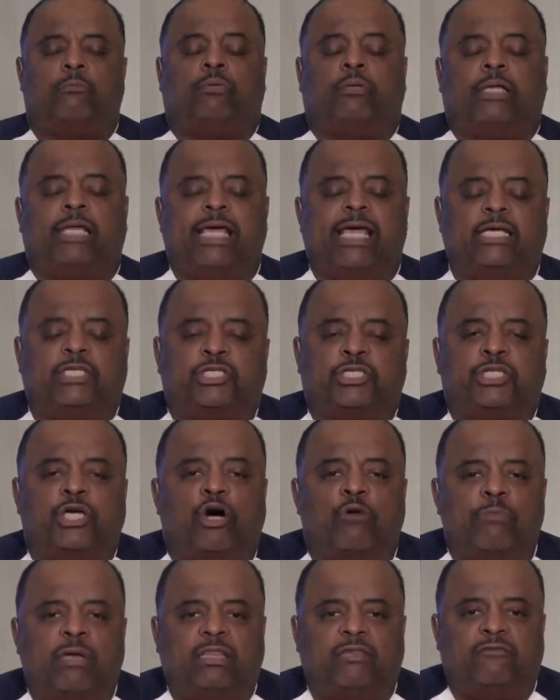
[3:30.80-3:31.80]
Please
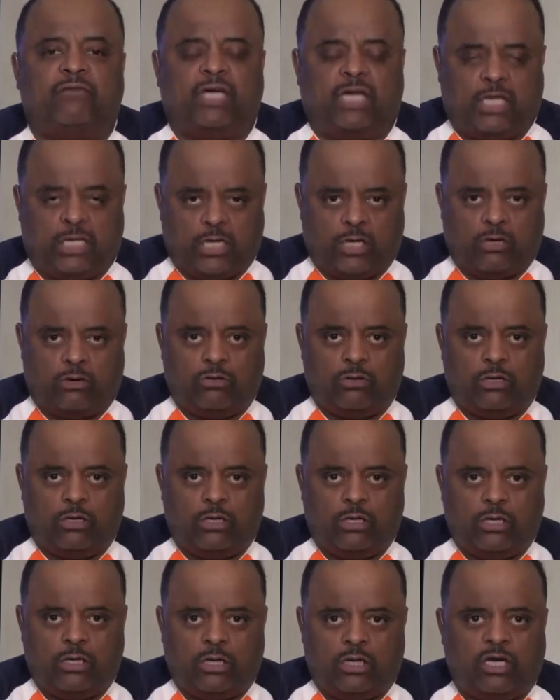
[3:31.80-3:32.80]
show me the video
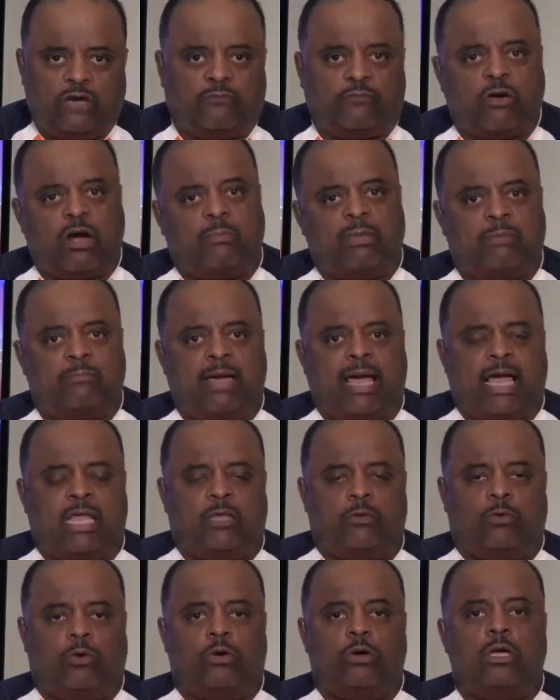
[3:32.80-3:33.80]
of Rahm
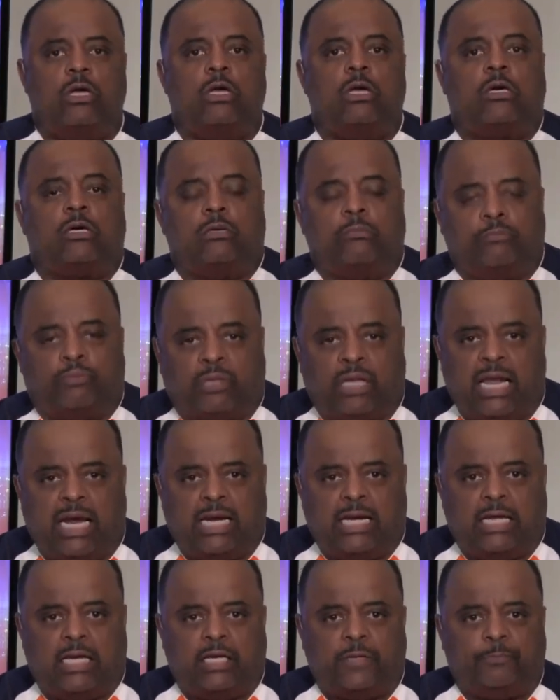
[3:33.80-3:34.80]
Emanuel
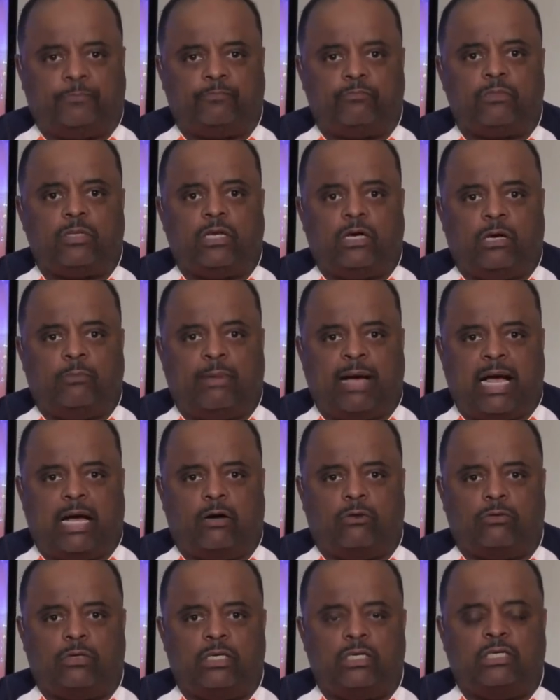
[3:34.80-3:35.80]
complaining
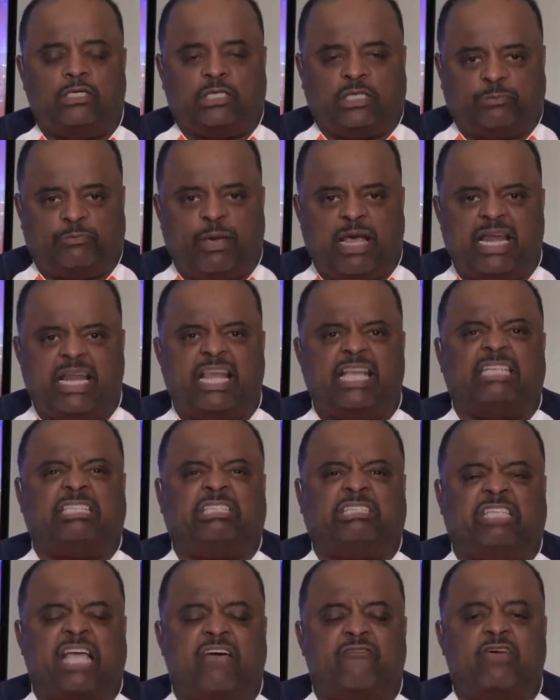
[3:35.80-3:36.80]
about spending
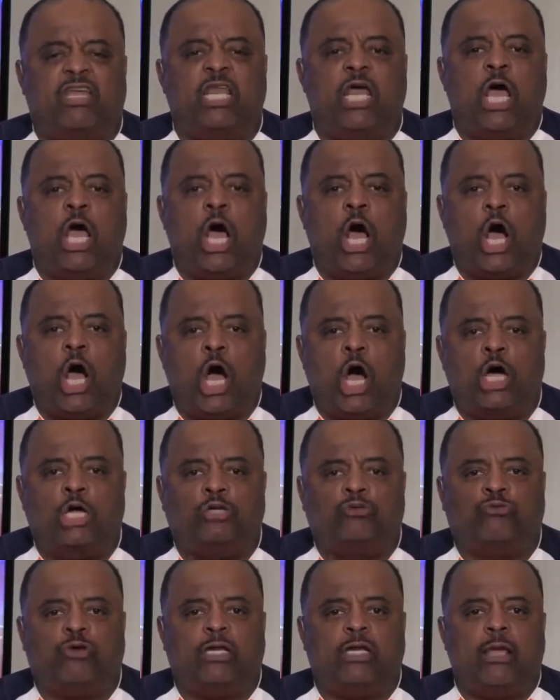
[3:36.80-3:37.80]
$700
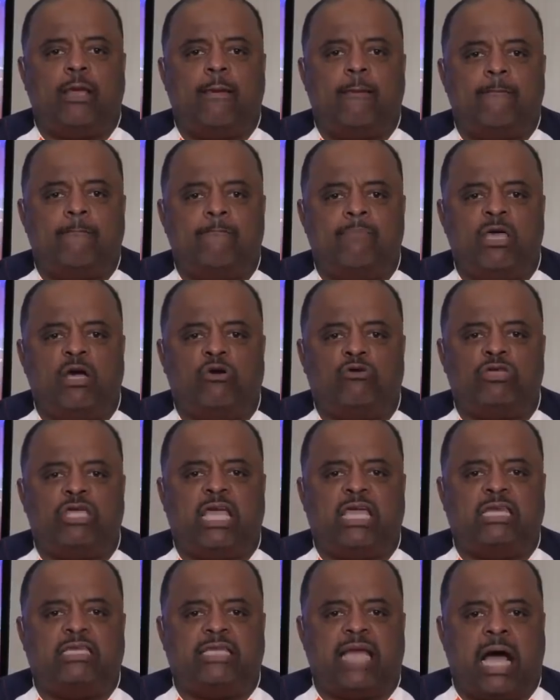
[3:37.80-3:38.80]

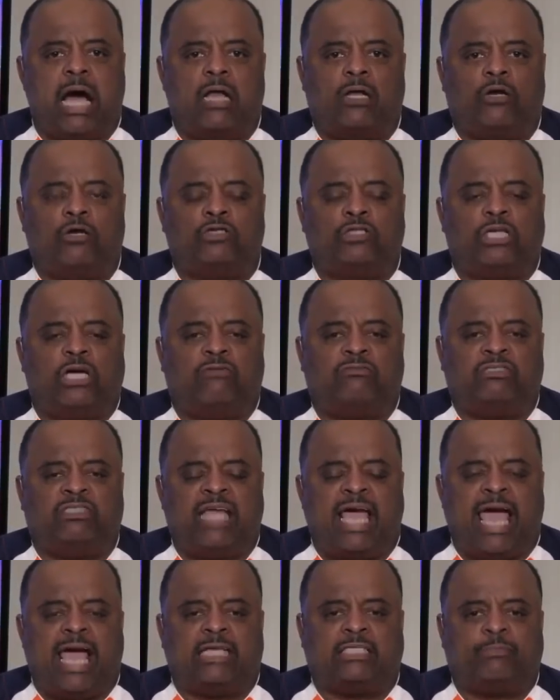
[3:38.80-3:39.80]
million of
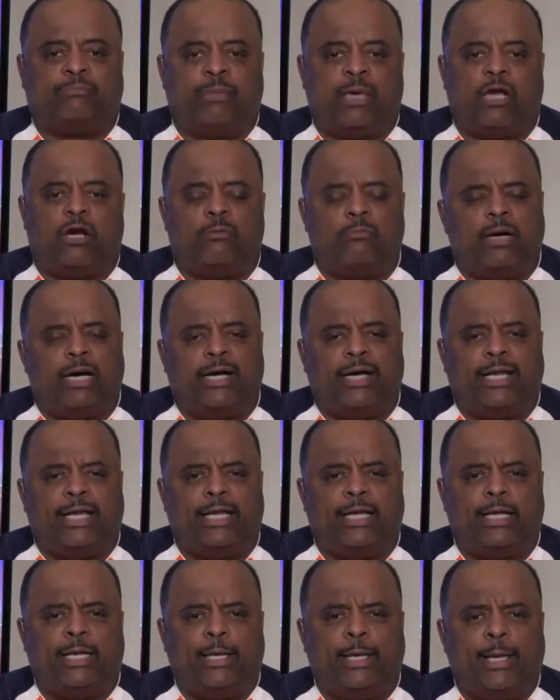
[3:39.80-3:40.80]
taxpayer
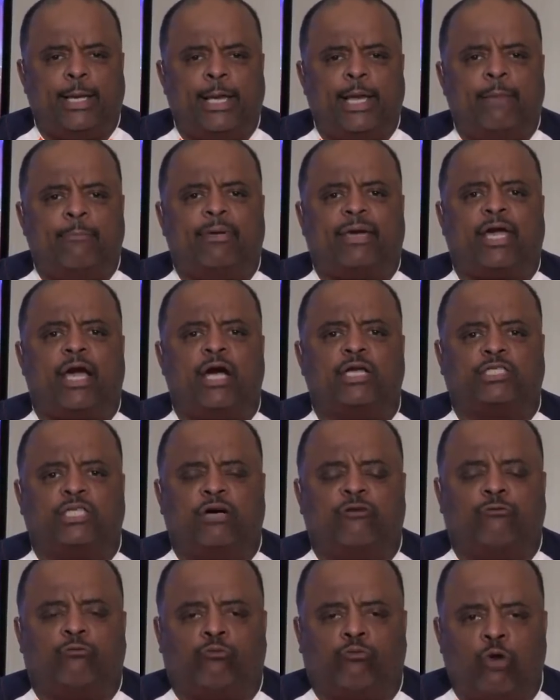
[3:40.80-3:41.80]
money because
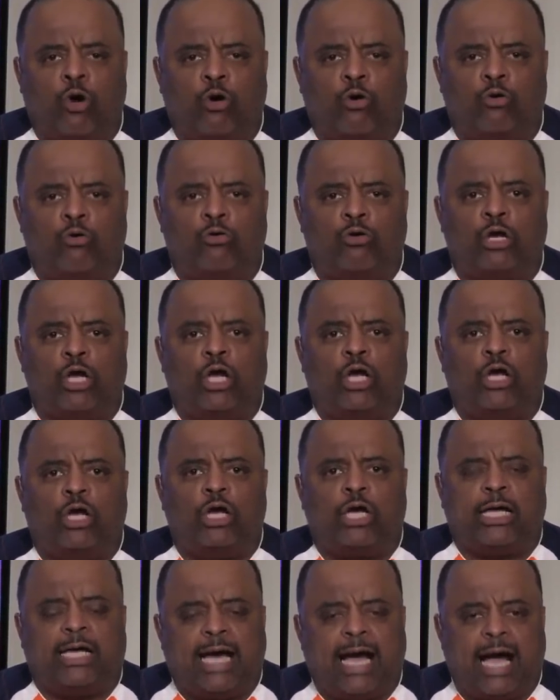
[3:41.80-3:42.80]
of rogue
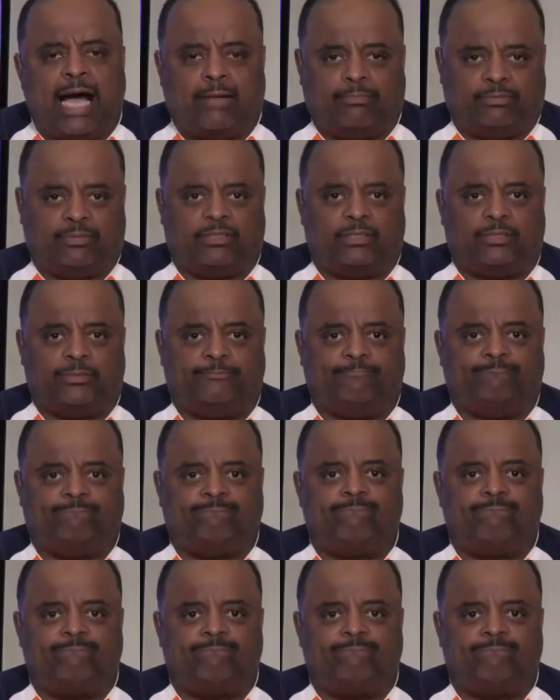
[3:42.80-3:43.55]
cops.